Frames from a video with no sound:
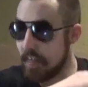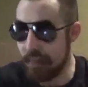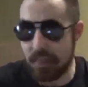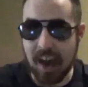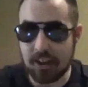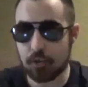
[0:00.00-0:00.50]

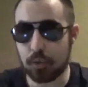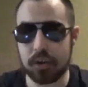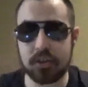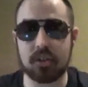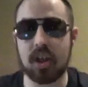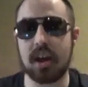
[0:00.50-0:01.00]
that's where
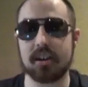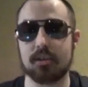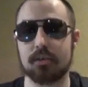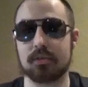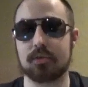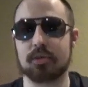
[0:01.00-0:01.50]
the line
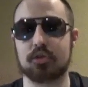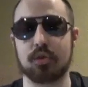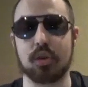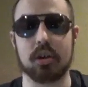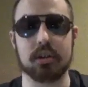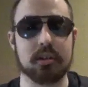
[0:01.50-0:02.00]
was drawn.